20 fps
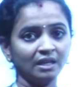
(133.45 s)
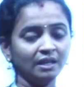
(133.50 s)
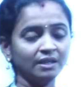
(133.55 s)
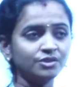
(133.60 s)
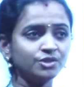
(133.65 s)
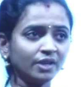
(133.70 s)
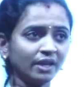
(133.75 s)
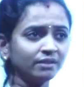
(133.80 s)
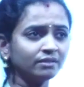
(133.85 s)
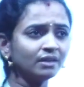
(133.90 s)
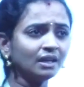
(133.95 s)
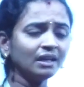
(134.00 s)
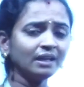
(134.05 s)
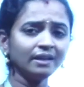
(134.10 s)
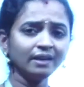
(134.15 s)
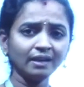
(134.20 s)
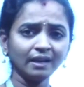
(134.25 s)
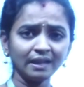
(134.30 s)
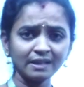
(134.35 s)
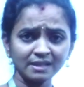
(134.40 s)

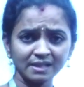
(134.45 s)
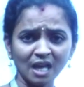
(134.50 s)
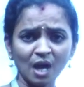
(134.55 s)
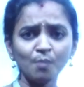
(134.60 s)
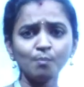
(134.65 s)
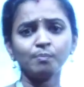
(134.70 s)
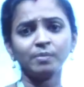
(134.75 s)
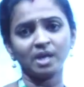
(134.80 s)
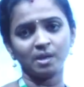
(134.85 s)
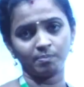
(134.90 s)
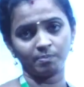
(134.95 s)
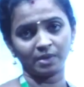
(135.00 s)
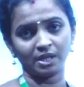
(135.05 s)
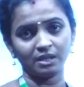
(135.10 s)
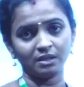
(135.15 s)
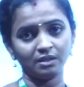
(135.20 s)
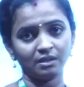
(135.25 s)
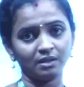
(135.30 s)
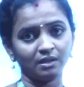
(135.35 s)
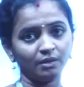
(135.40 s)
Generally some
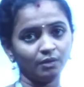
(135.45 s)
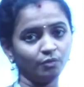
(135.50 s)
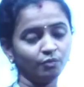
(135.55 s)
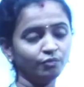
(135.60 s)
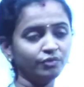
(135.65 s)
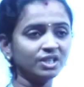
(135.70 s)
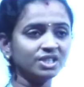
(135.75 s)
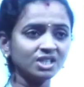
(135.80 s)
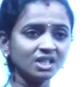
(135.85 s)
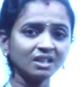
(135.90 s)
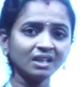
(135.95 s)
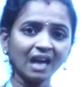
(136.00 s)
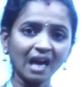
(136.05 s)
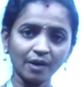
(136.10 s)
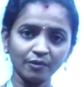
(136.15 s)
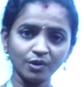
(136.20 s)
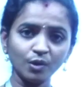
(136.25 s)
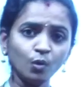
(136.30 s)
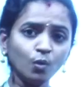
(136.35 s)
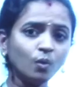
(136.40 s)
people
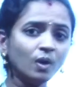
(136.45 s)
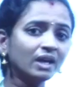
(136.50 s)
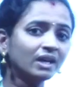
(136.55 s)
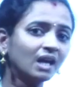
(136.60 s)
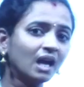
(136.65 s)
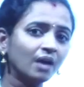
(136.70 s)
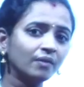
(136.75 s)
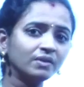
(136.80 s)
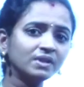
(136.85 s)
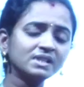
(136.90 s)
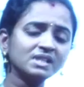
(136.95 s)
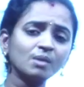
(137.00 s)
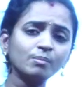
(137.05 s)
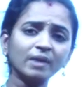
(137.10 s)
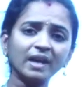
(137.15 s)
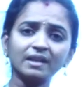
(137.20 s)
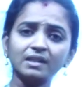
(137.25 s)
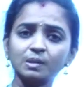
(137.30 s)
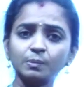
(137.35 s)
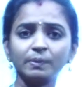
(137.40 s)
who are having some
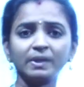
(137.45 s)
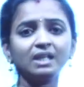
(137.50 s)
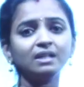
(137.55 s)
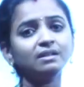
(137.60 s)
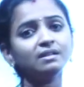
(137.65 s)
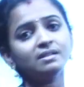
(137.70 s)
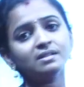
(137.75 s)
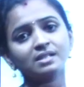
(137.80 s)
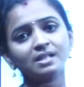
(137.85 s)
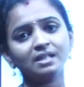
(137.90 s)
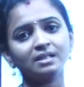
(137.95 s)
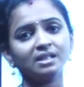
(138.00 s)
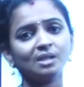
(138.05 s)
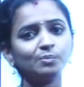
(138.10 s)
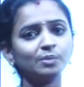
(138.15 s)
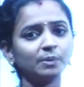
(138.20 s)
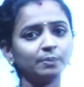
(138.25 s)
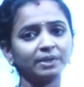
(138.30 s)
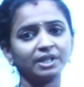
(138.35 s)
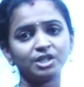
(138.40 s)
experience in the
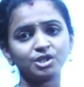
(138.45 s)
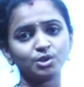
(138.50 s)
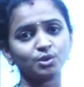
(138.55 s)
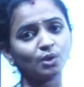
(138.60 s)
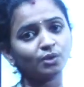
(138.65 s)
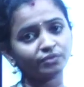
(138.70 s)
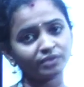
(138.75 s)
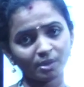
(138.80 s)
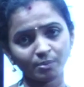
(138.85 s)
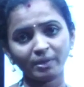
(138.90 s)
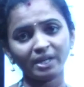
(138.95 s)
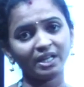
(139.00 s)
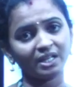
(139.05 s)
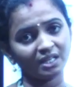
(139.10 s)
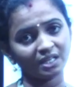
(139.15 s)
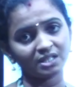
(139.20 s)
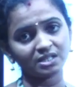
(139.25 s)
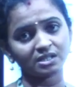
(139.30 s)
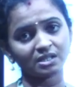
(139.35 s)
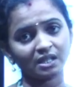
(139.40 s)
preparation of the
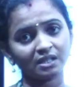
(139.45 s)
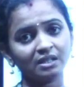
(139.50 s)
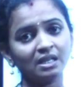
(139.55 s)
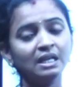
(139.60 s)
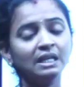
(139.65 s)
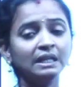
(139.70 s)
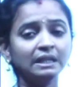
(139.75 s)
medication,